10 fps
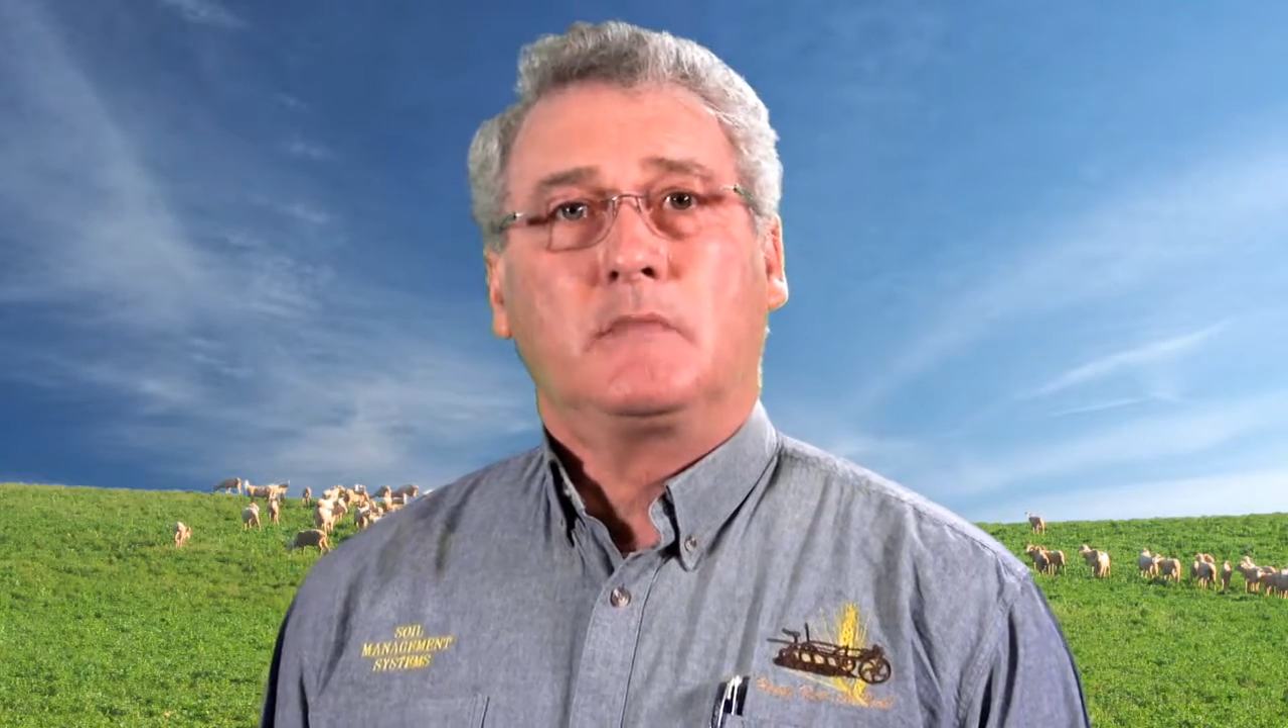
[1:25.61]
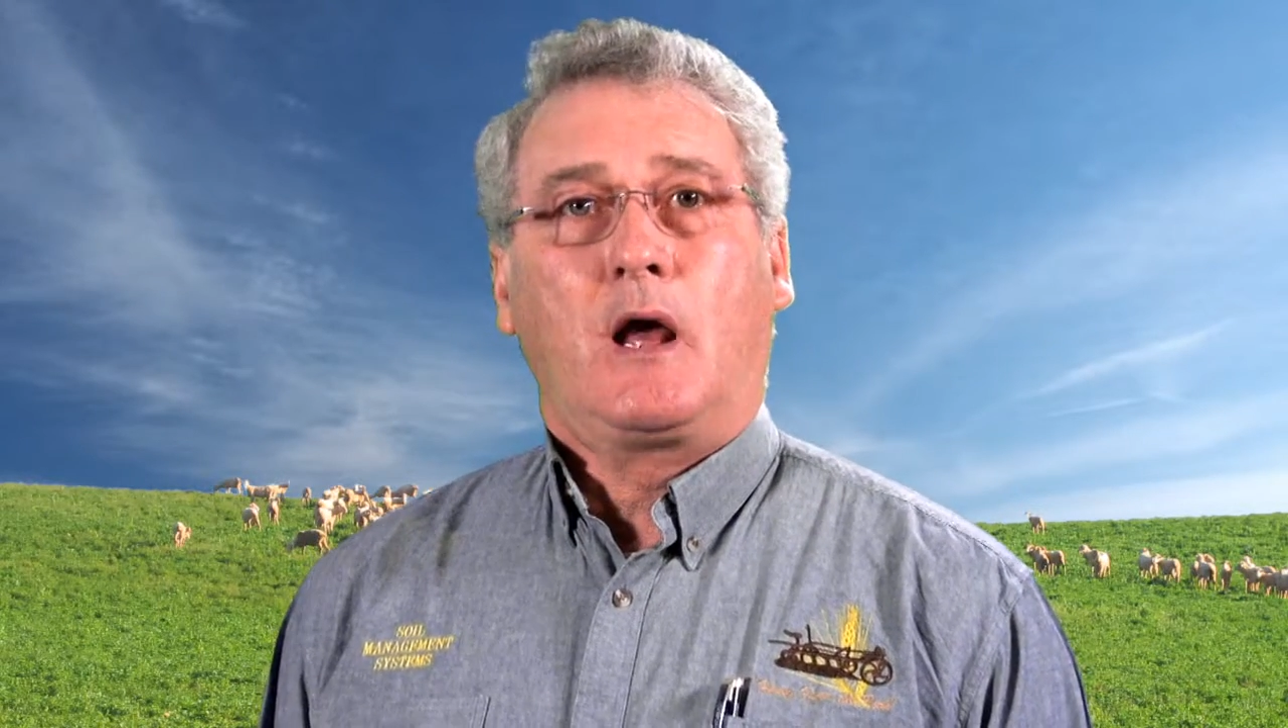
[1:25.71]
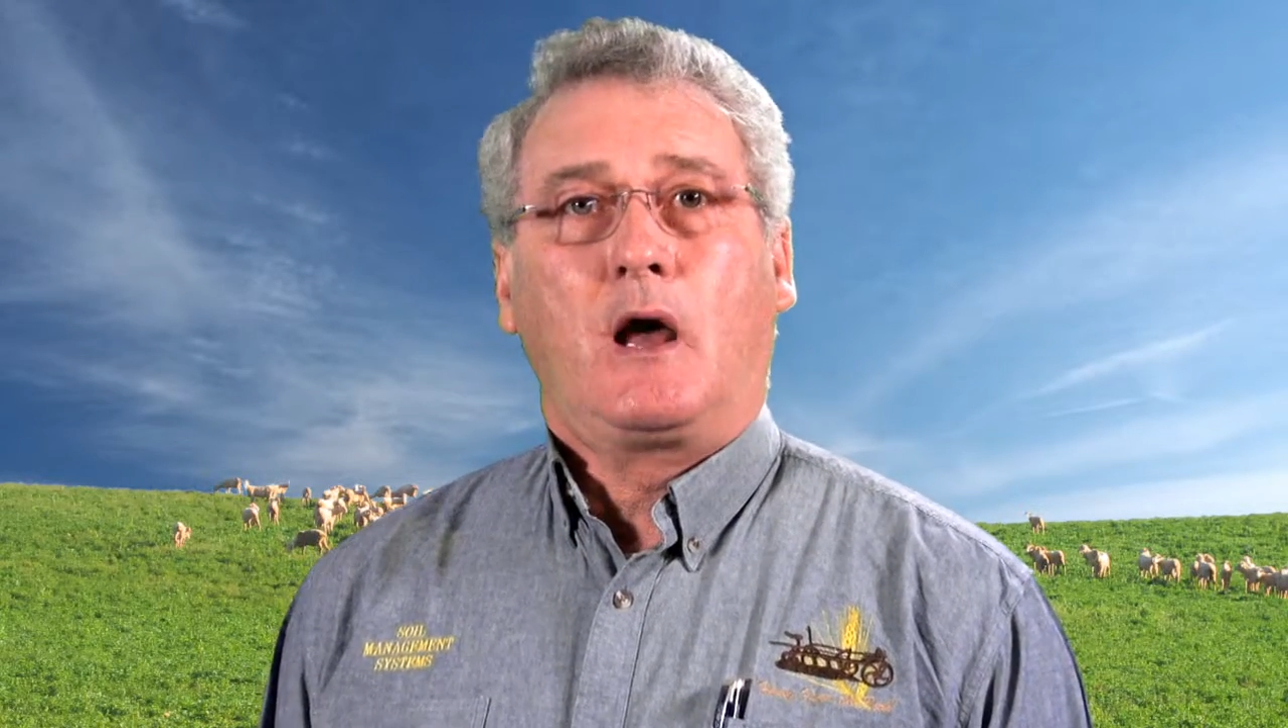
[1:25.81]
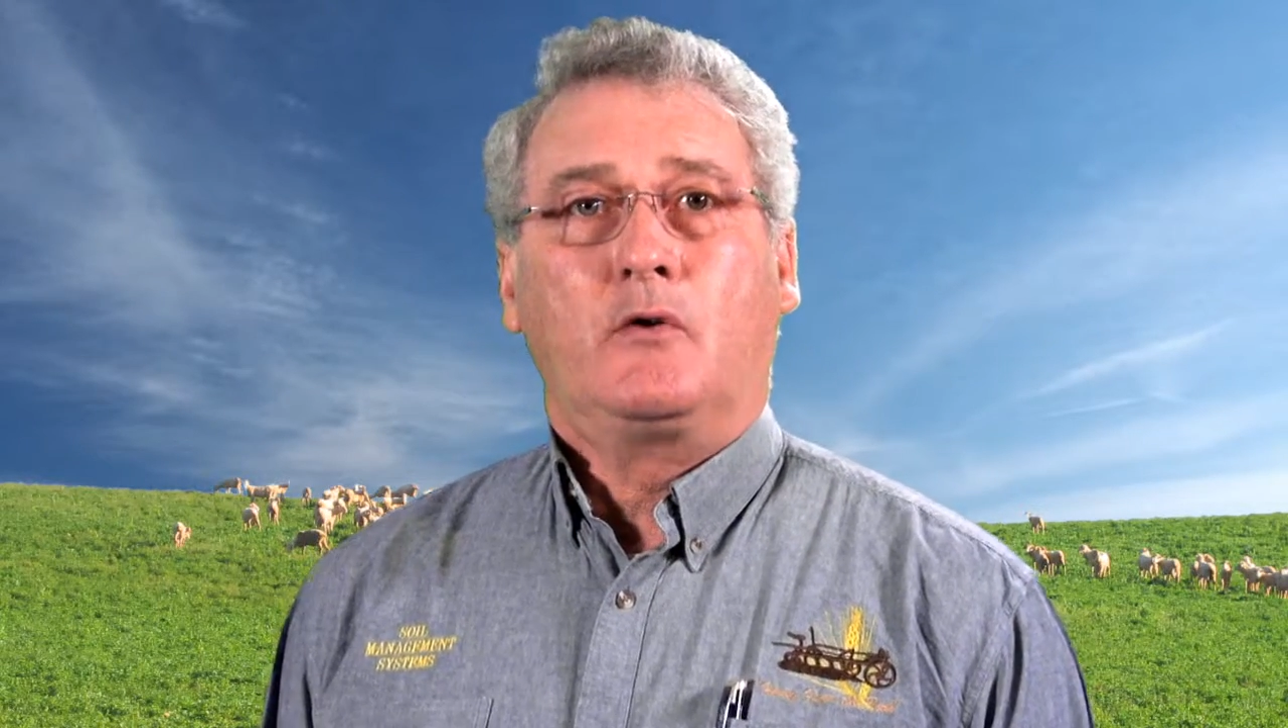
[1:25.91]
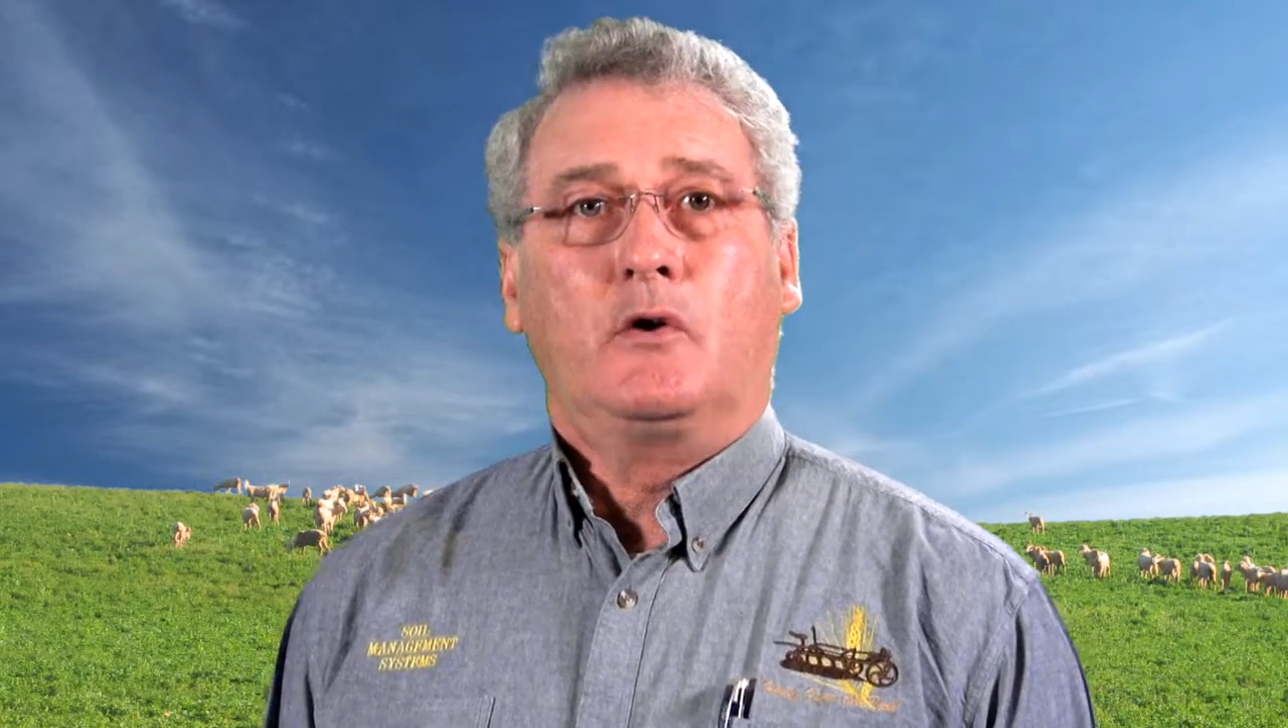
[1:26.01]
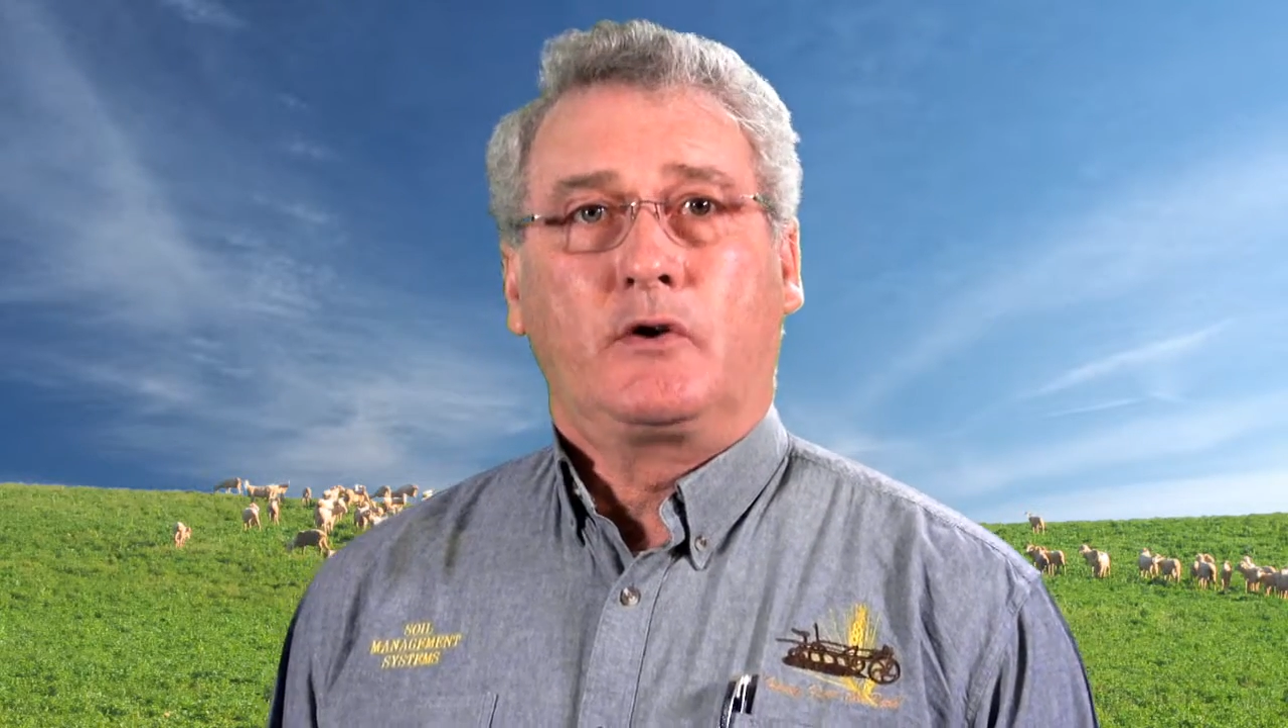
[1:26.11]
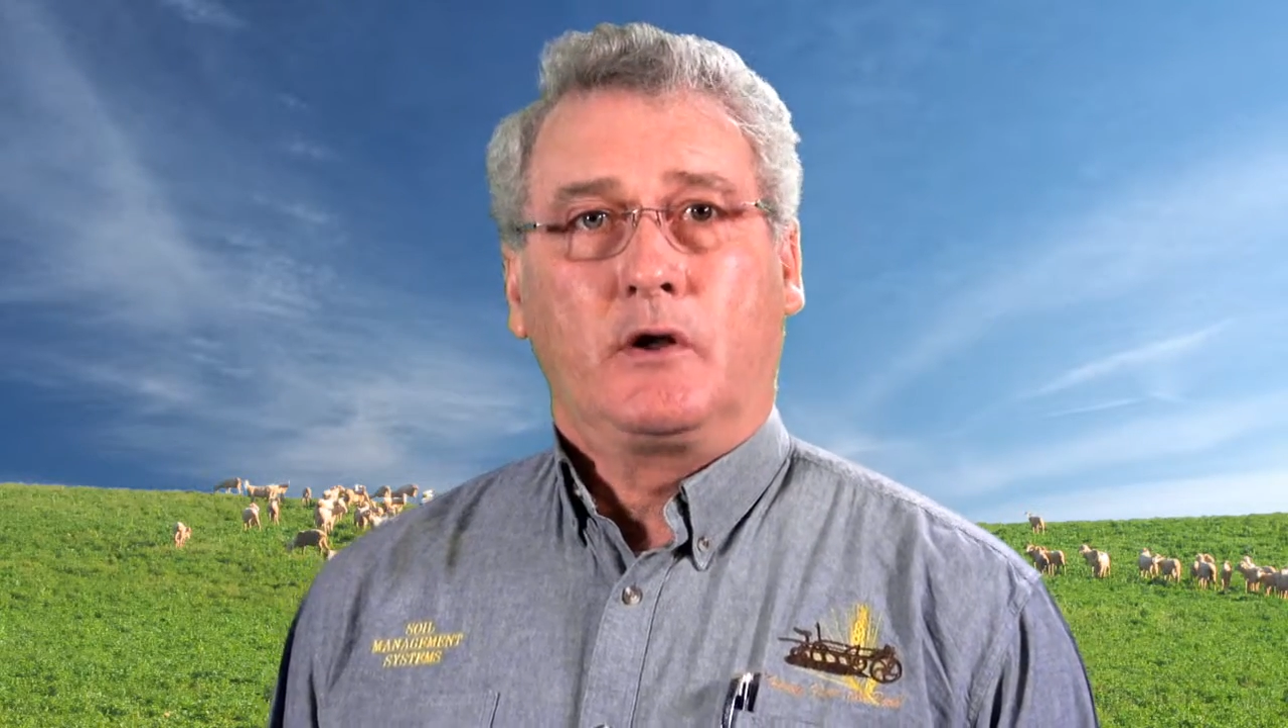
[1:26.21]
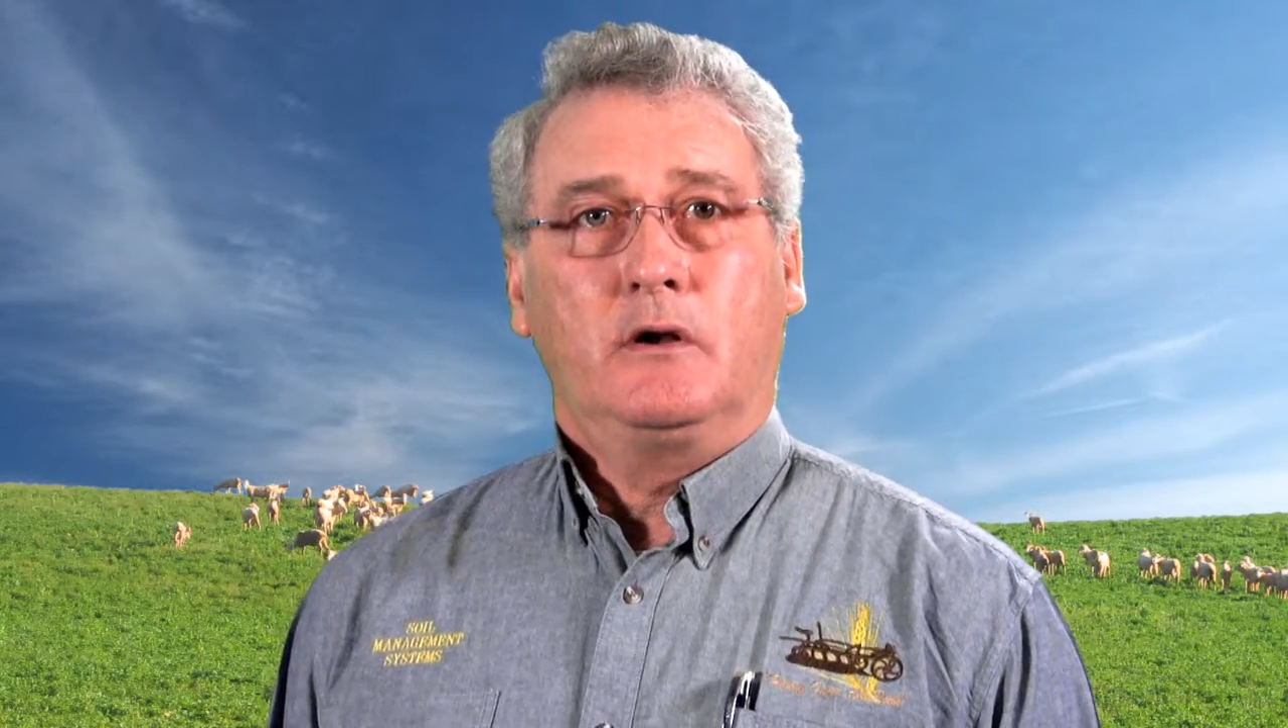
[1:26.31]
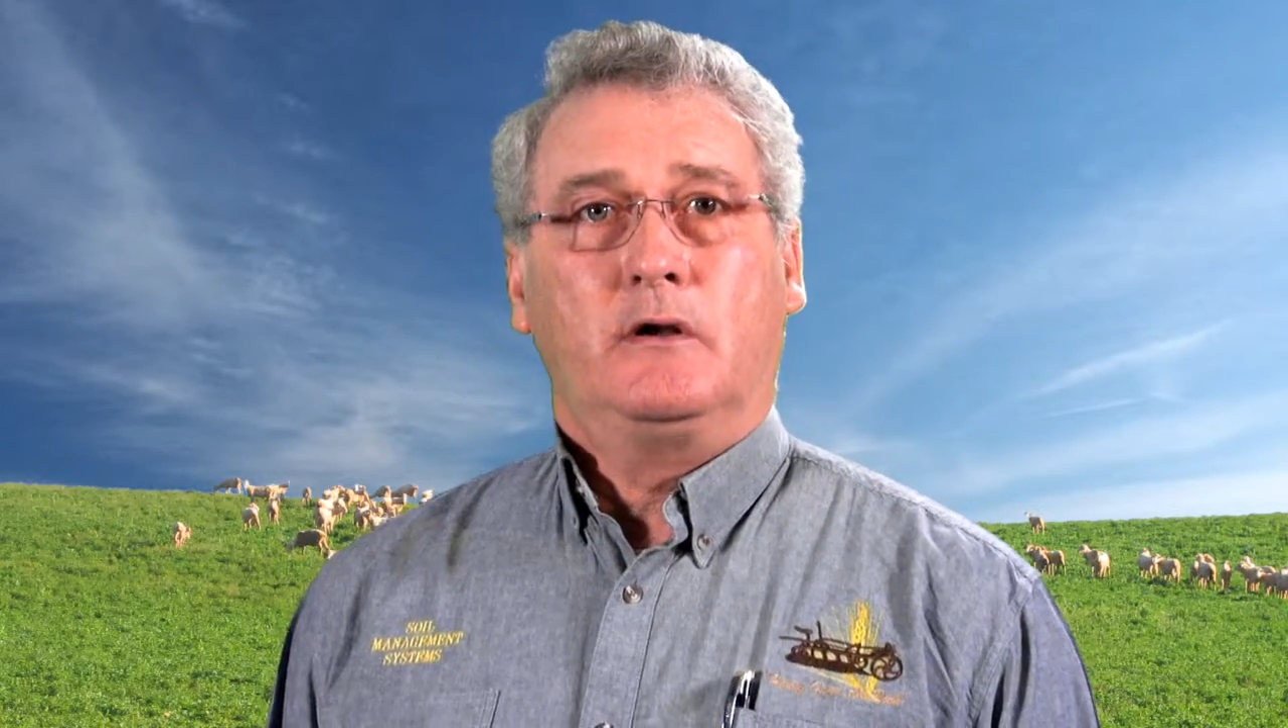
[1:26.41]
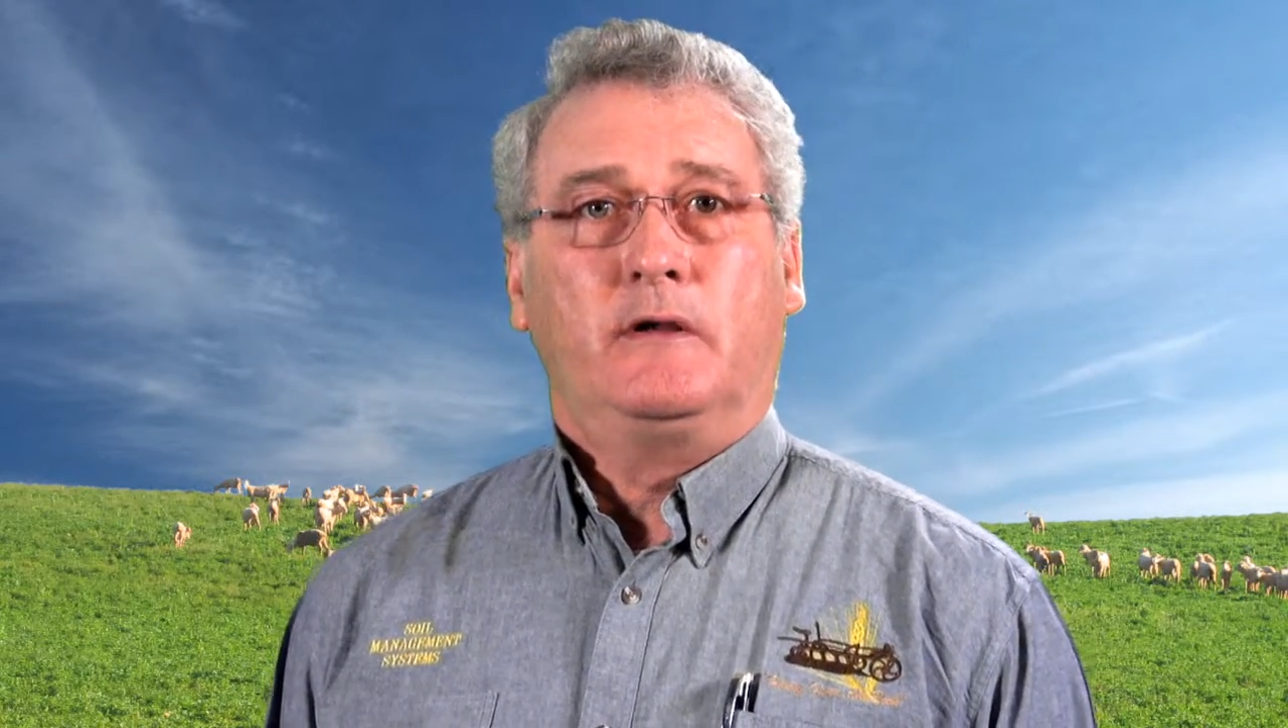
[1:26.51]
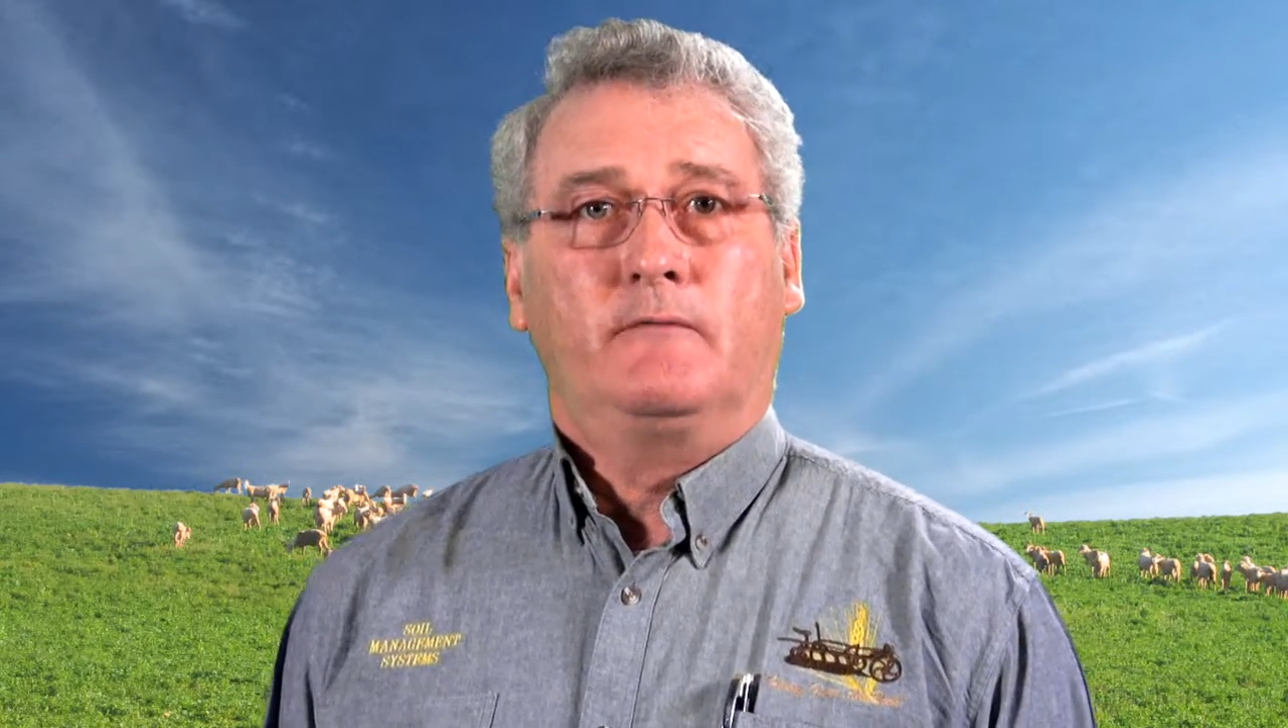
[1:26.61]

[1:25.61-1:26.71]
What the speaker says: are alternative